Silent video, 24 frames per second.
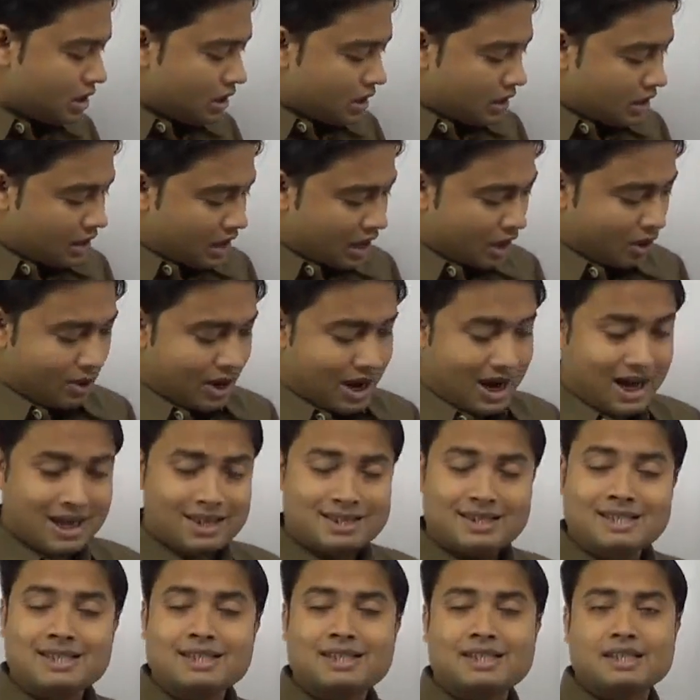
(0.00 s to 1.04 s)
Now
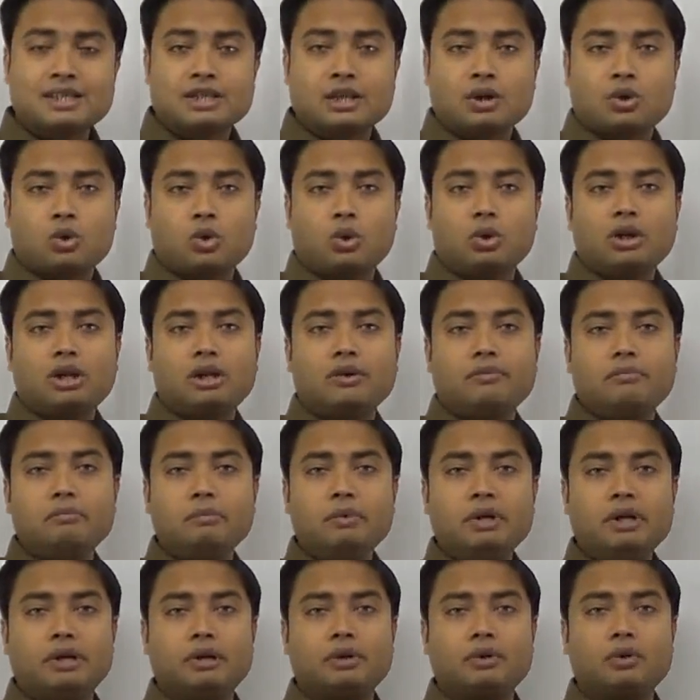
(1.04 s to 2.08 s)
as this is a concave
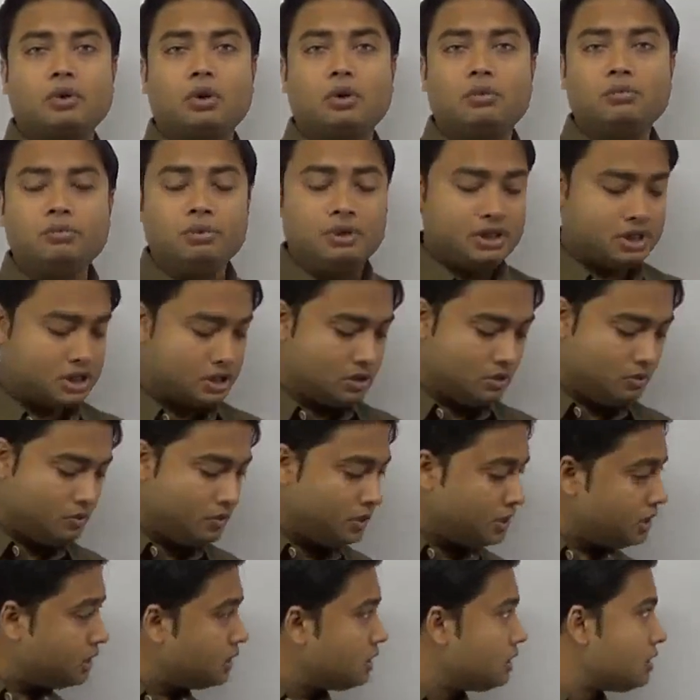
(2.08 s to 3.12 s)
mirror,
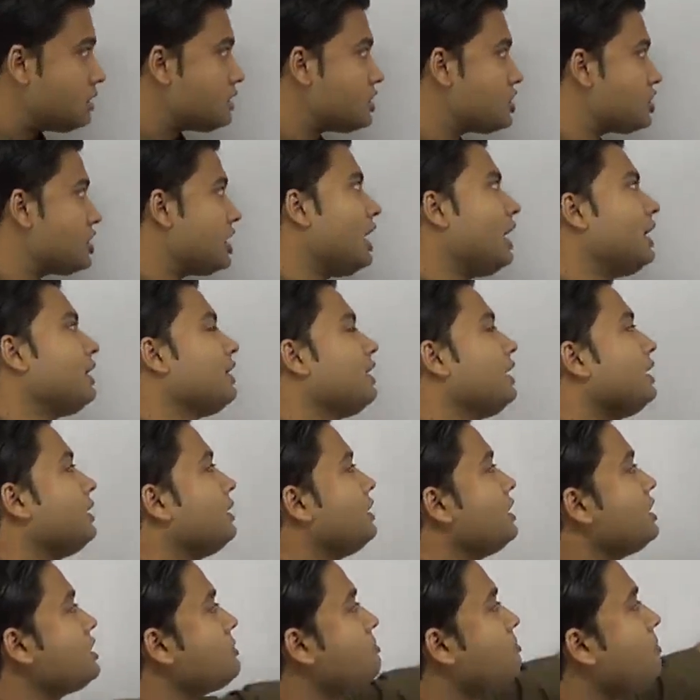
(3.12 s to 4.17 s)
obviously we can understand
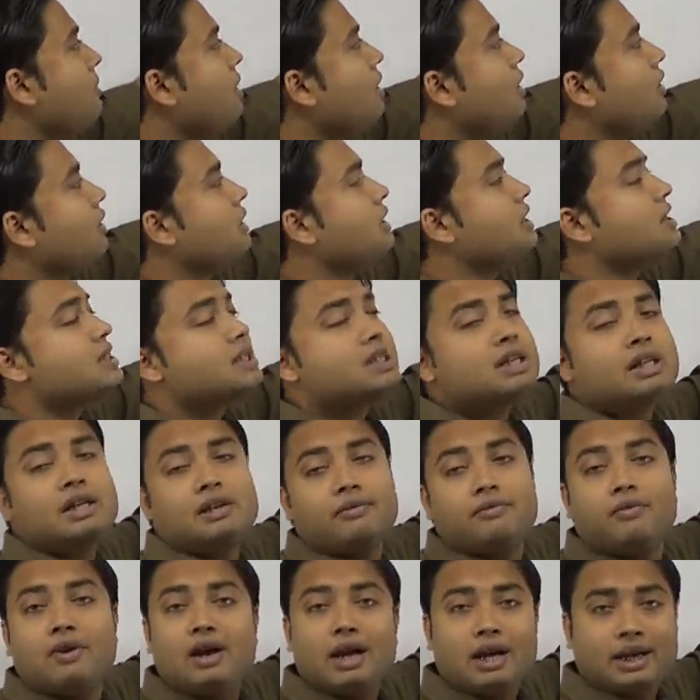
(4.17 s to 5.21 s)
that this part is a
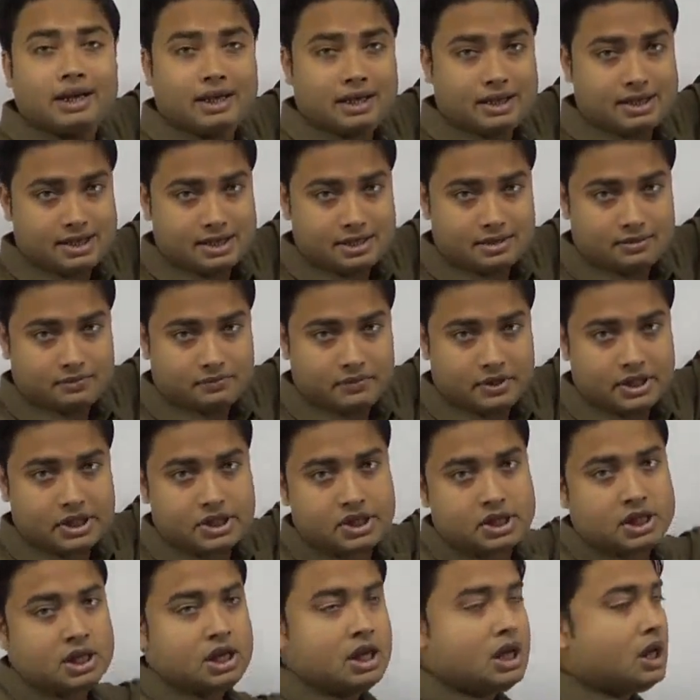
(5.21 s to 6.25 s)
reflecting
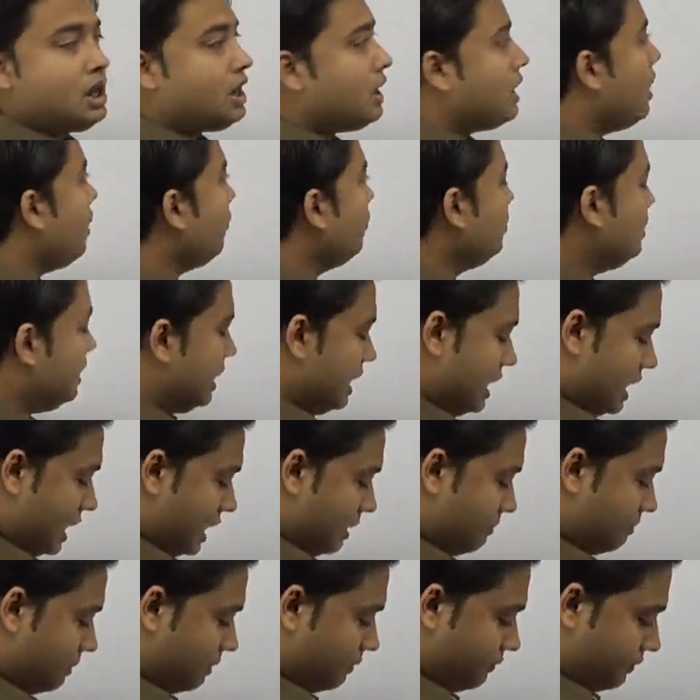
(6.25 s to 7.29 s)
surface. Now with the
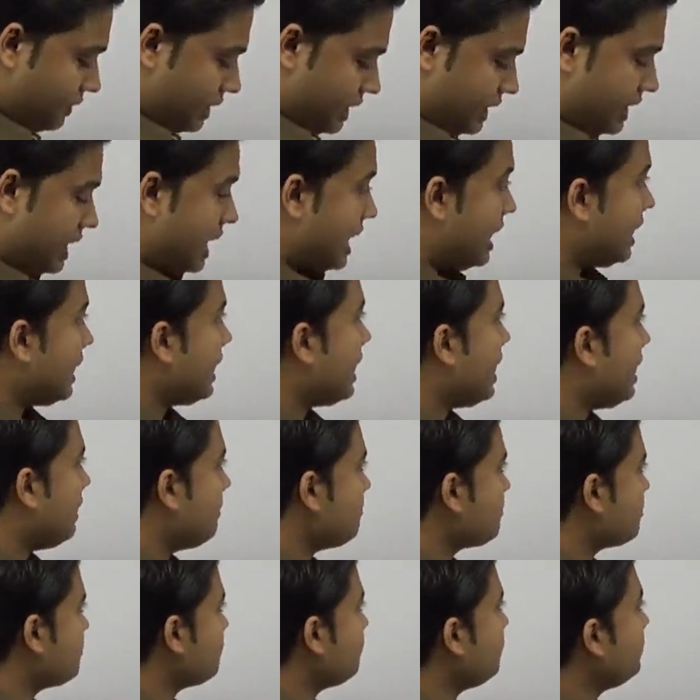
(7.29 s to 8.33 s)
help of ray
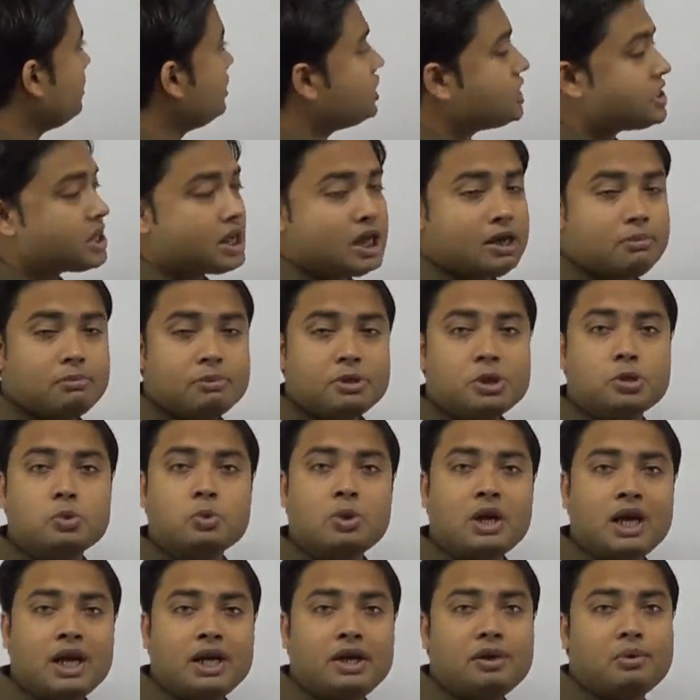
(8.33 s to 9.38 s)
diagrams we shall be
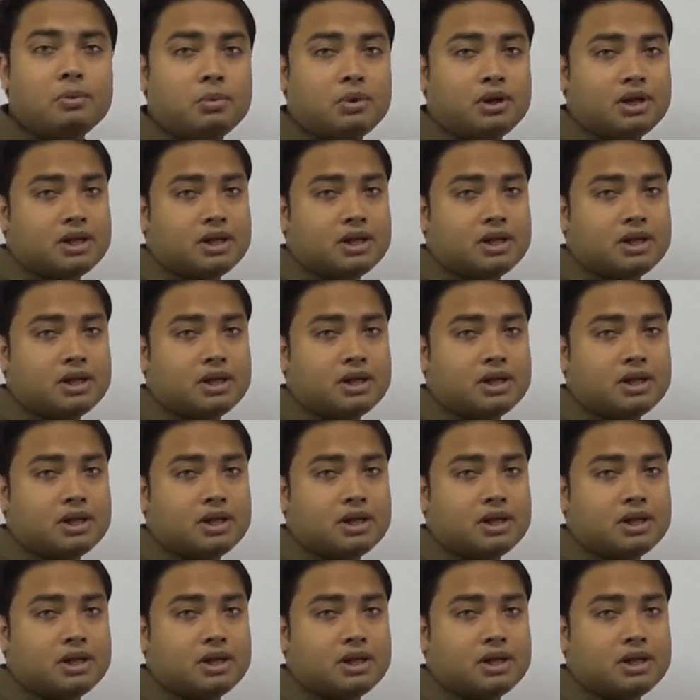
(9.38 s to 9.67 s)
trying to